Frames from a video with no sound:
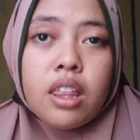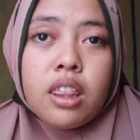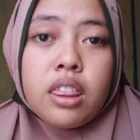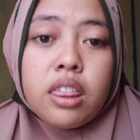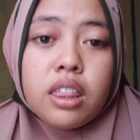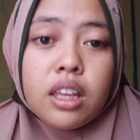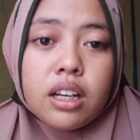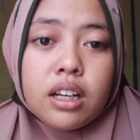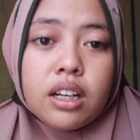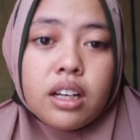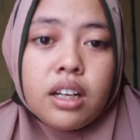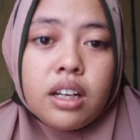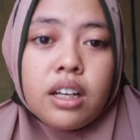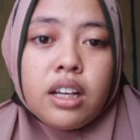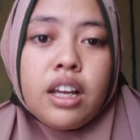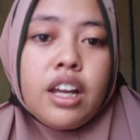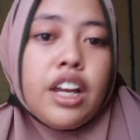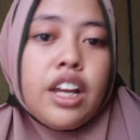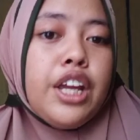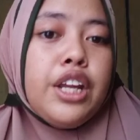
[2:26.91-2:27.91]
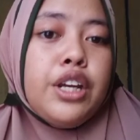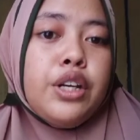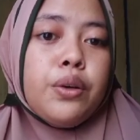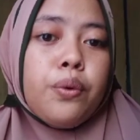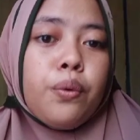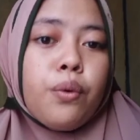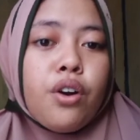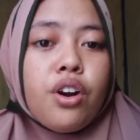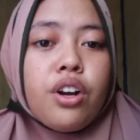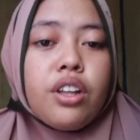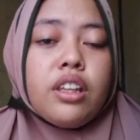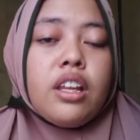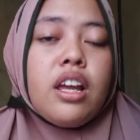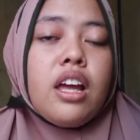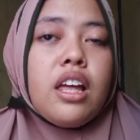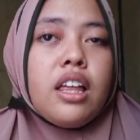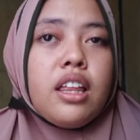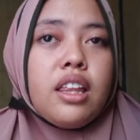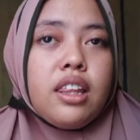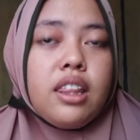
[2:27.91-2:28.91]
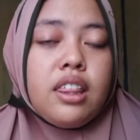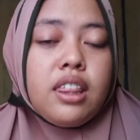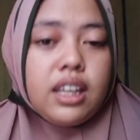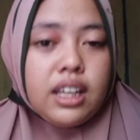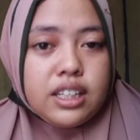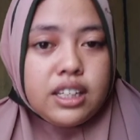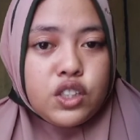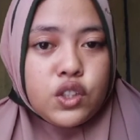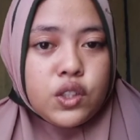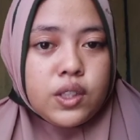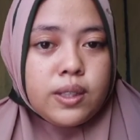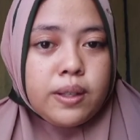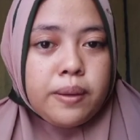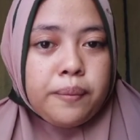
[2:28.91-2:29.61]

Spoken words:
the in the word this.